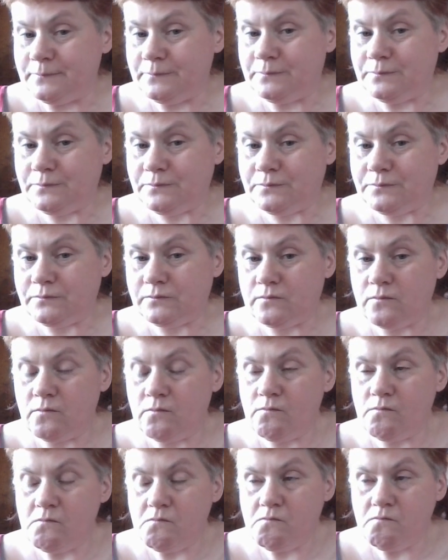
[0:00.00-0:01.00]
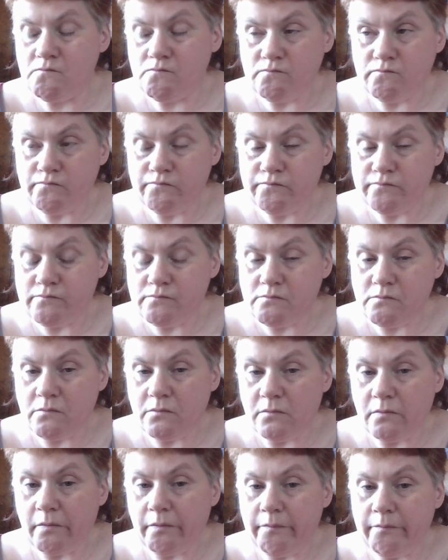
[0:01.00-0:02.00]

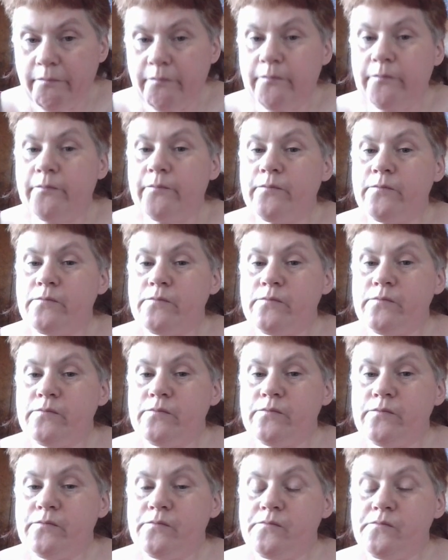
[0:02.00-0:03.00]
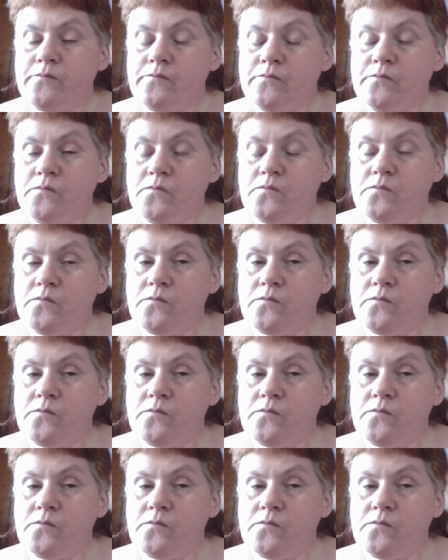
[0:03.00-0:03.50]
[no speech]